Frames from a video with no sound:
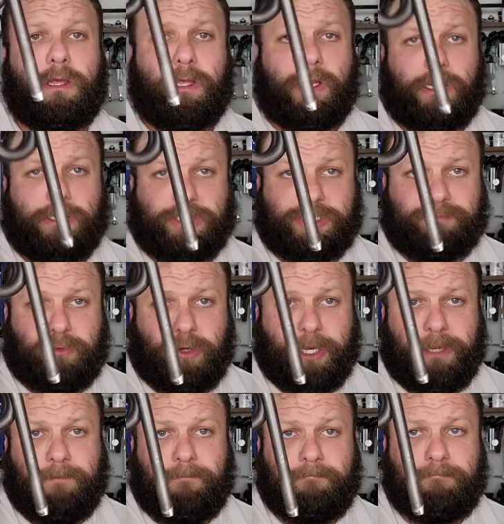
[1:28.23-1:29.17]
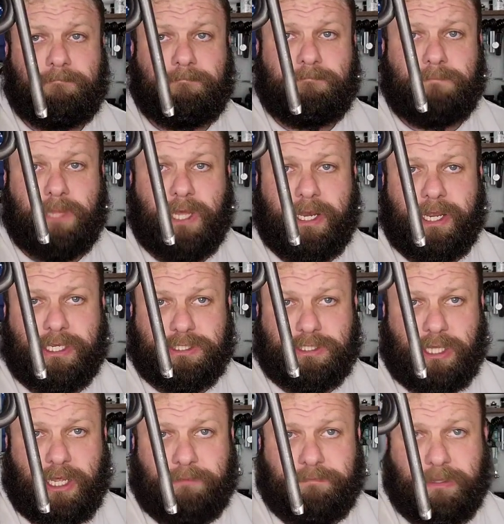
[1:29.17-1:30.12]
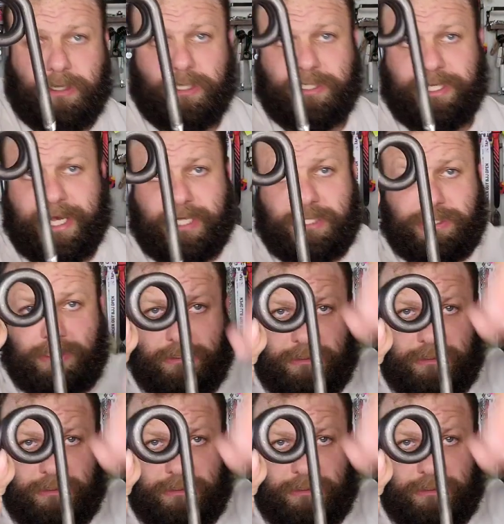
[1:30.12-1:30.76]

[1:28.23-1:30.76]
Here's a spring that has not been attached